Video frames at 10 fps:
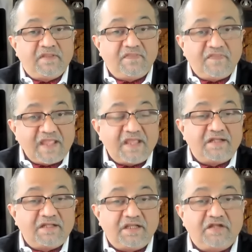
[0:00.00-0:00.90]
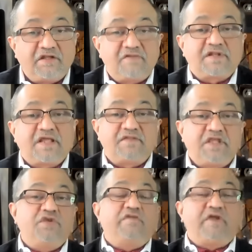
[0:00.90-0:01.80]
then it, it's like
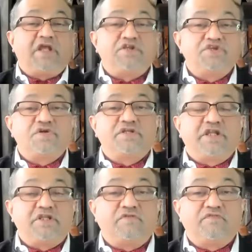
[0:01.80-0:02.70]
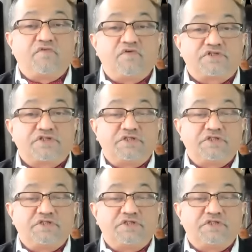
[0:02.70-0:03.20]
saying you ensure that your fort,